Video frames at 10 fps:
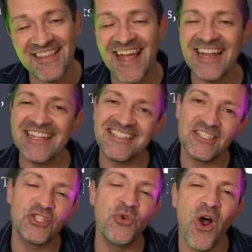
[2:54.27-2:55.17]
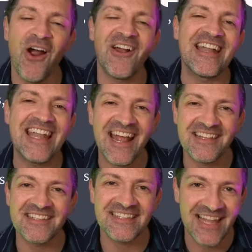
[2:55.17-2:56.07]
And that gets us to our
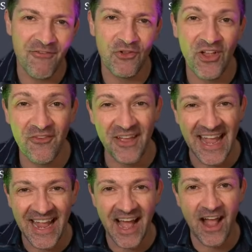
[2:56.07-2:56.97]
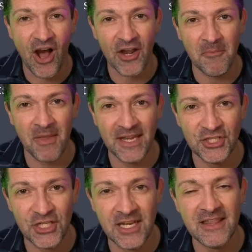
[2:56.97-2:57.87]
next level of A I
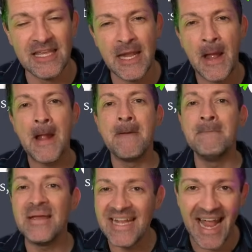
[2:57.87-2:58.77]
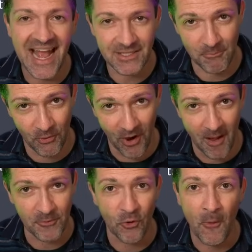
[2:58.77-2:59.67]
automation, the big ass
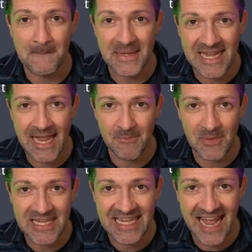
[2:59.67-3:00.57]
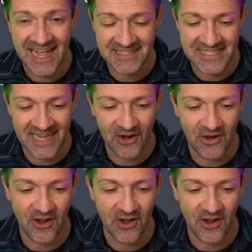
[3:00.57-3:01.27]
prompt, or B A P as they are